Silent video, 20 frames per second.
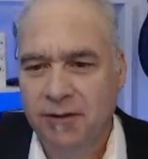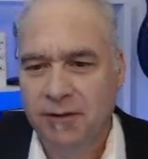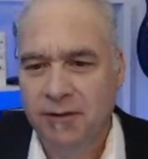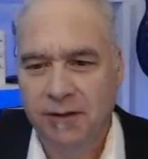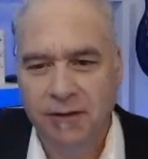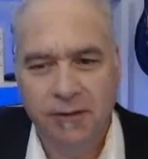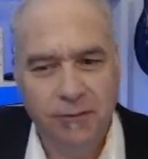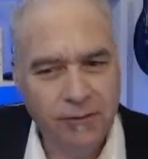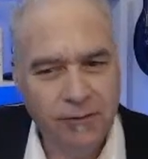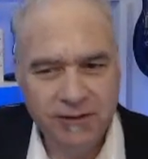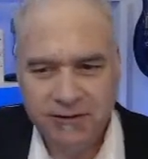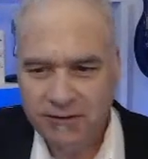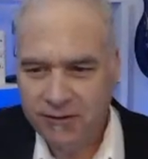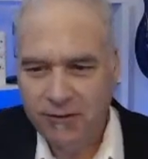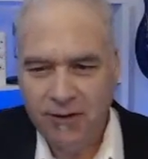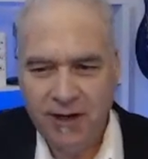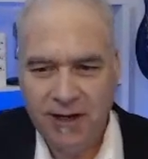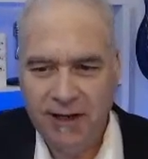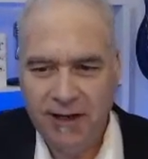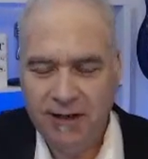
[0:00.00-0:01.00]
They thrust
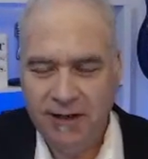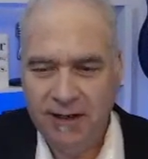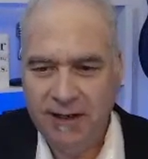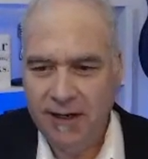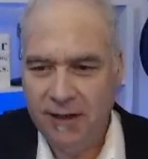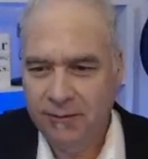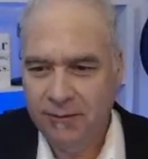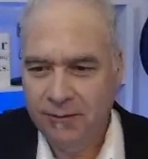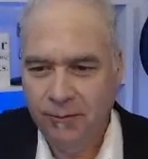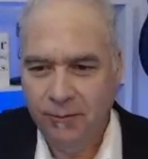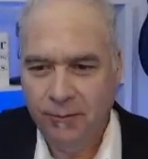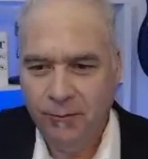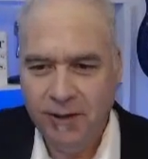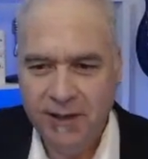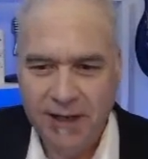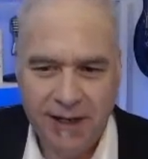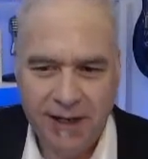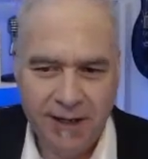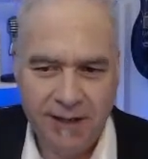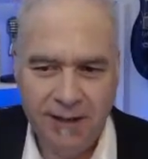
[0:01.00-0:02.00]
their hand out,
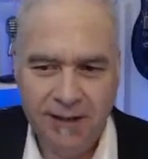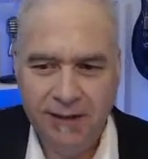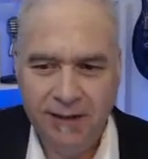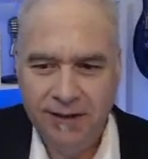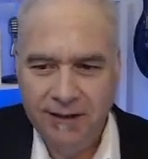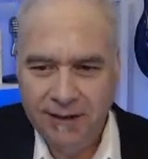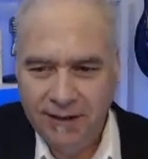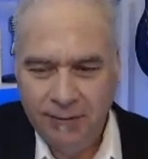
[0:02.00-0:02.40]
one hand